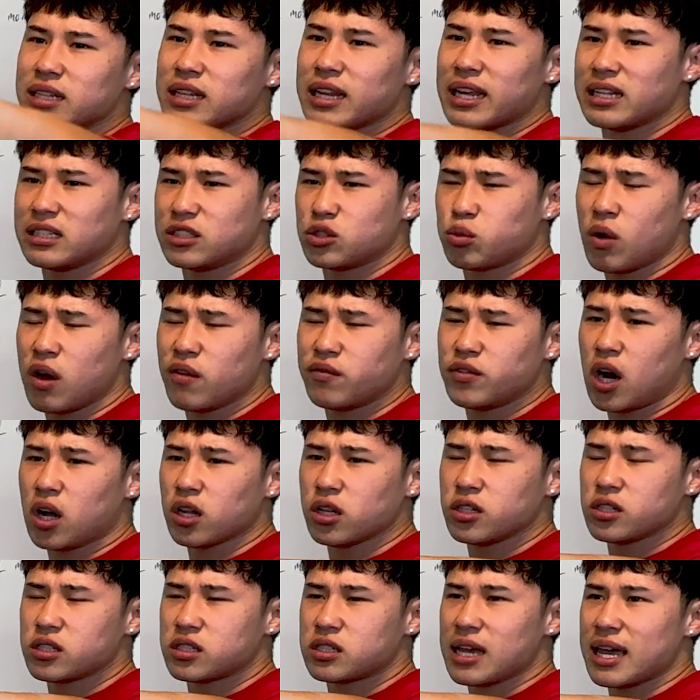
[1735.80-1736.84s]
then
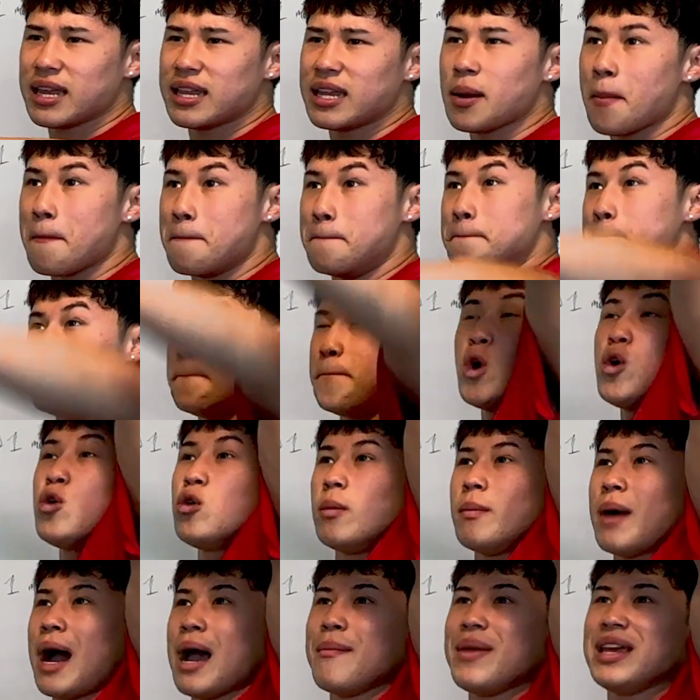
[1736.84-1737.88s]
$12, and then boom,
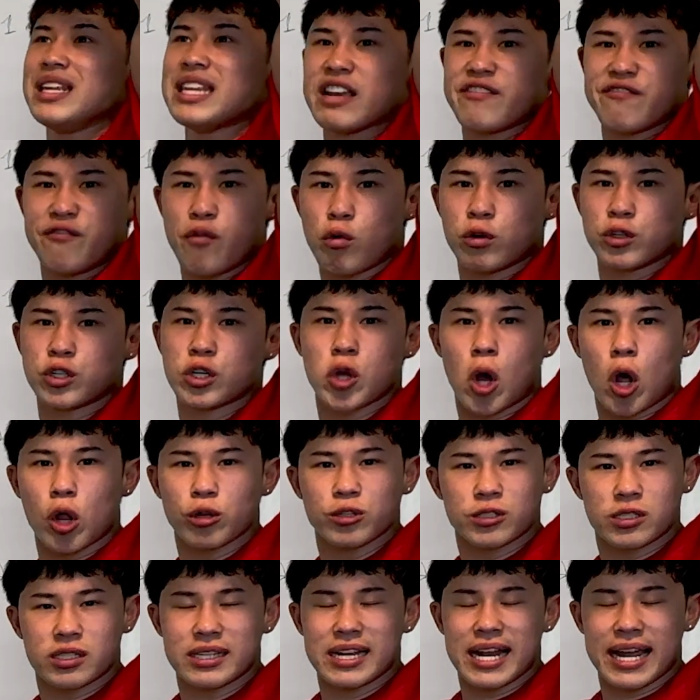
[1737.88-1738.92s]
I made like
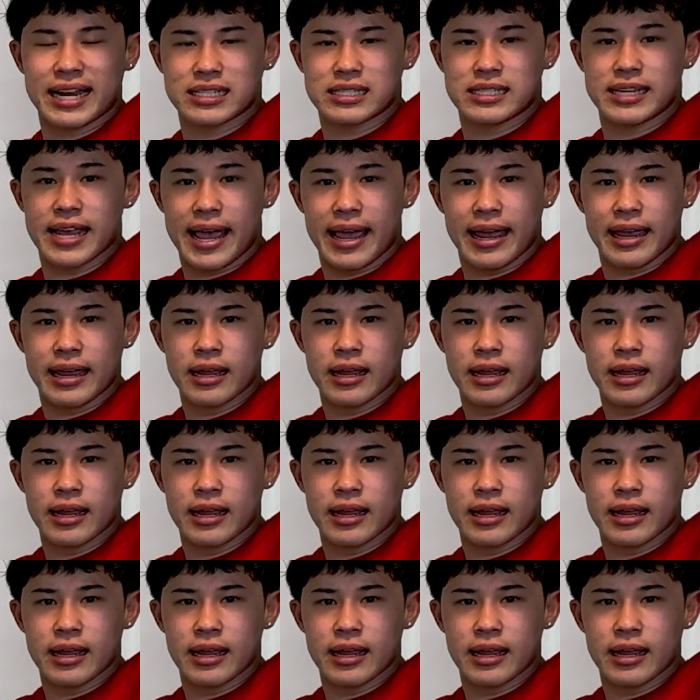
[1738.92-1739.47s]
$400 the next day.